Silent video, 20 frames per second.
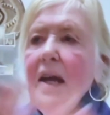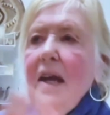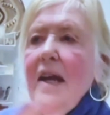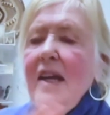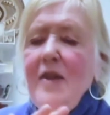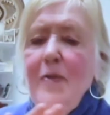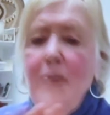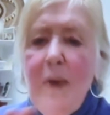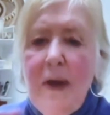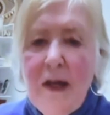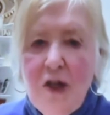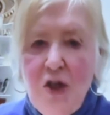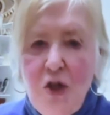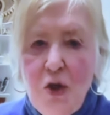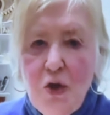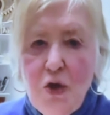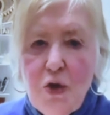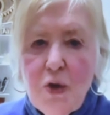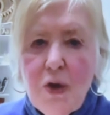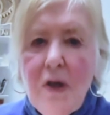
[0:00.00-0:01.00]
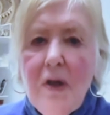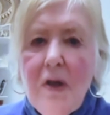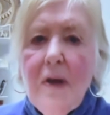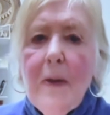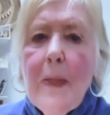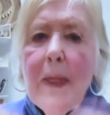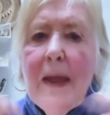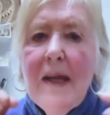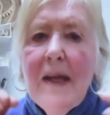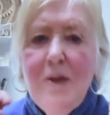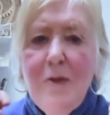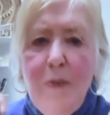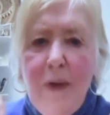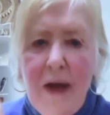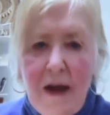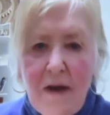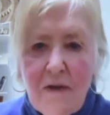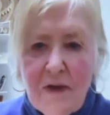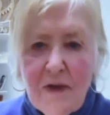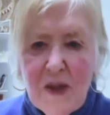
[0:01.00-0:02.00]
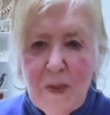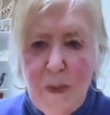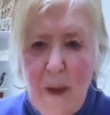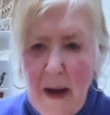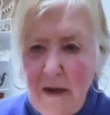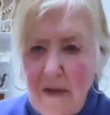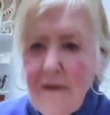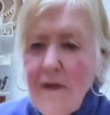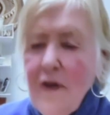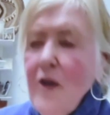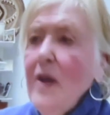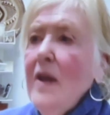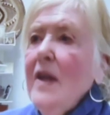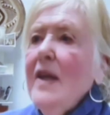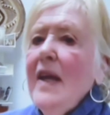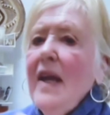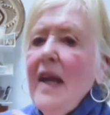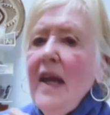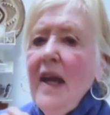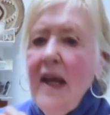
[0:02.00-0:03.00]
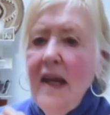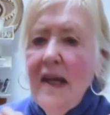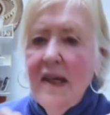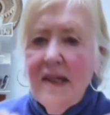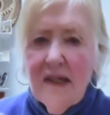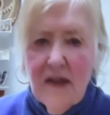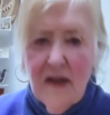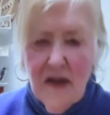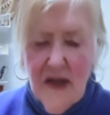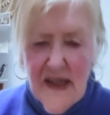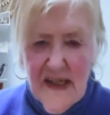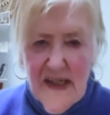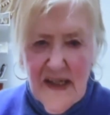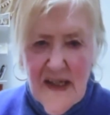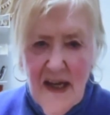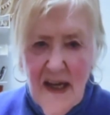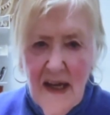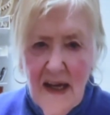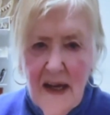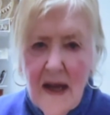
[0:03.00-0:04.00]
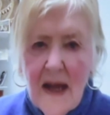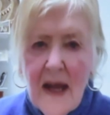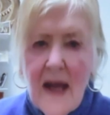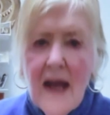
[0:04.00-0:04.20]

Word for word: It's being neutral, it's being respectful, it's listening,